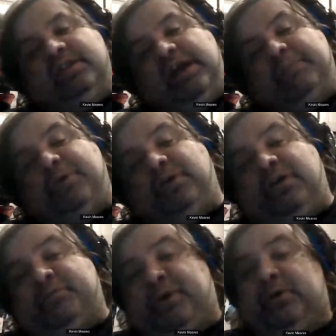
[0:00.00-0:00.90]
The
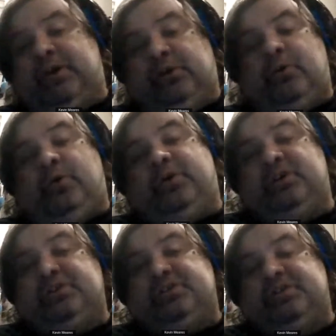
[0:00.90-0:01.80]
number of Puritan
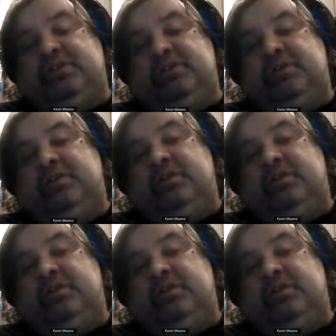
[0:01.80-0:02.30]
girls